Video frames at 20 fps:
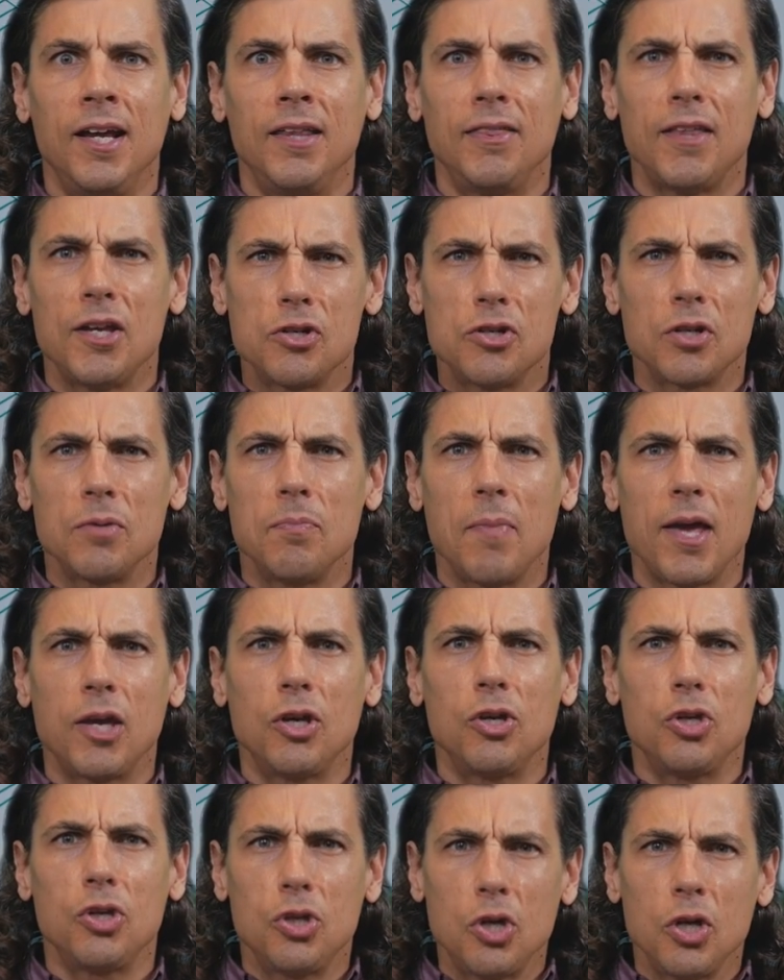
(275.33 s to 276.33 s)
They should make
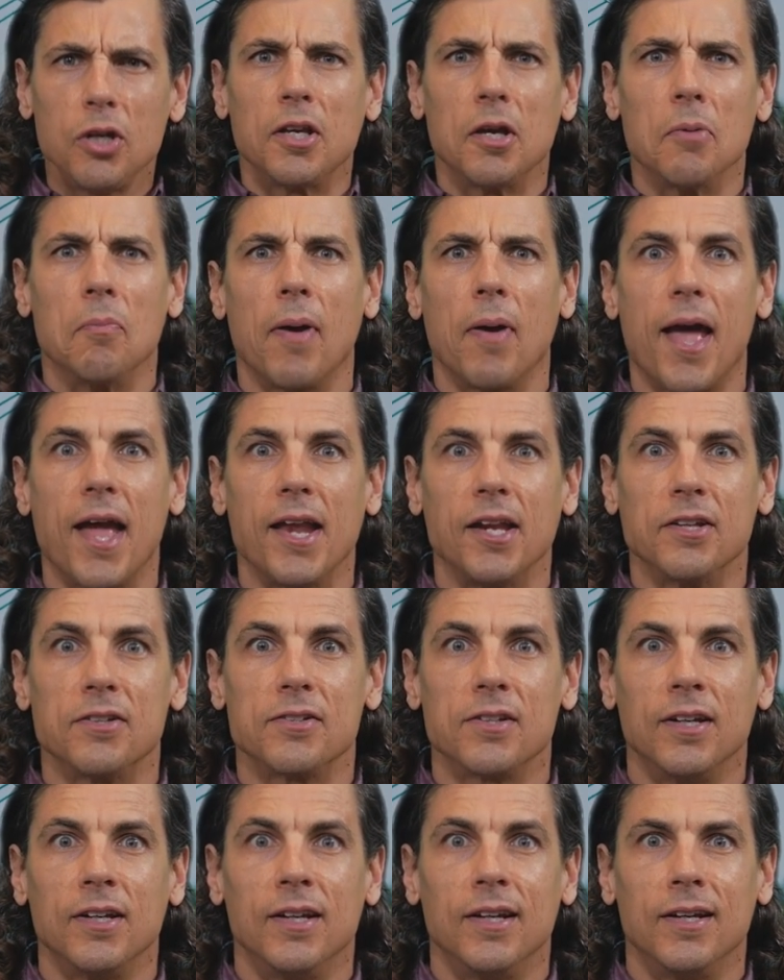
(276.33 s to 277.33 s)
good companions,